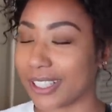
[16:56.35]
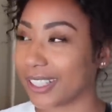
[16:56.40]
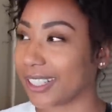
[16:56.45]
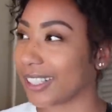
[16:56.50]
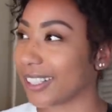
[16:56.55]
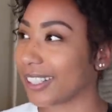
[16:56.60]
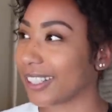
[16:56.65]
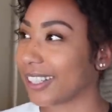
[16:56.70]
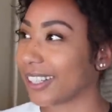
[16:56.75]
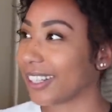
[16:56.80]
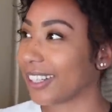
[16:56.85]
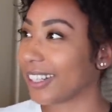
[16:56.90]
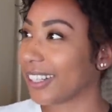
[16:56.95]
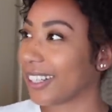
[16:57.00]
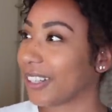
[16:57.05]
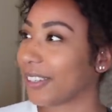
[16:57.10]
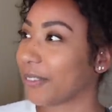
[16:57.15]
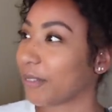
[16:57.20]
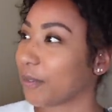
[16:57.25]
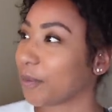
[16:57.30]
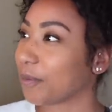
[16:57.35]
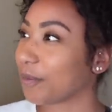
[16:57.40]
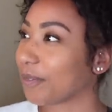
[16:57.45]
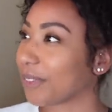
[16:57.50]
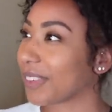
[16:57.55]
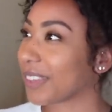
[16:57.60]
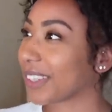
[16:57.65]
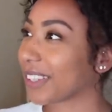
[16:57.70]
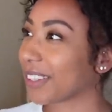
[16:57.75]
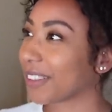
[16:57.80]
have to get a separate
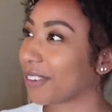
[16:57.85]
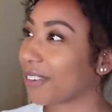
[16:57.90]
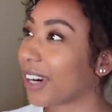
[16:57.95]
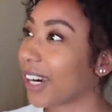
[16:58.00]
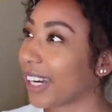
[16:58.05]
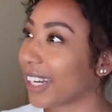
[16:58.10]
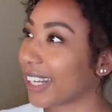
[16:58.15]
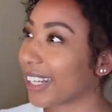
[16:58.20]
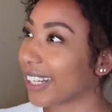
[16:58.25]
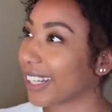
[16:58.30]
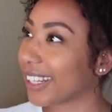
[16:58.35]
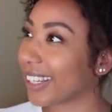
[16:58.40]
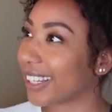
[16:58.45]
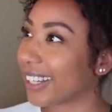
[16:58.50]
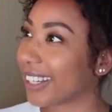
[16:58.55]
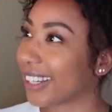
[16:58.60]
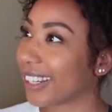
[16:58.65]
remote. Right.